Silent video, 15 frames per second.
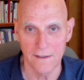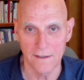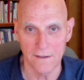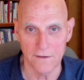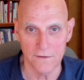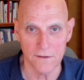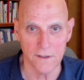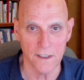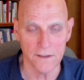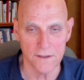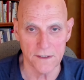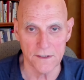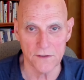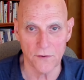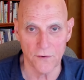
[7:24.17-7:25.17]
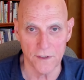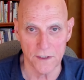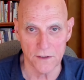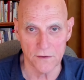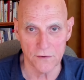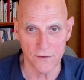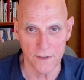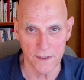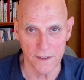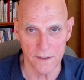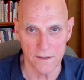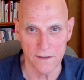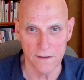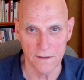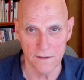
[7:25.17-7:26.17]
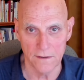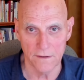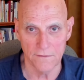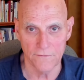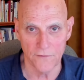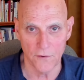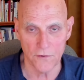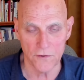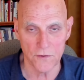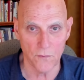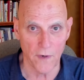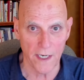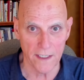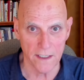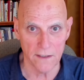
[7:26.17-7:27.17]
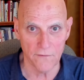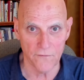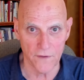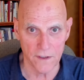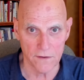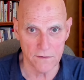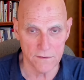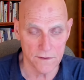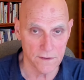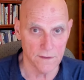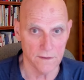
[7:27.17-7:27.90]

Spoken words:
here you got these hoity-toity folks wagging fingers.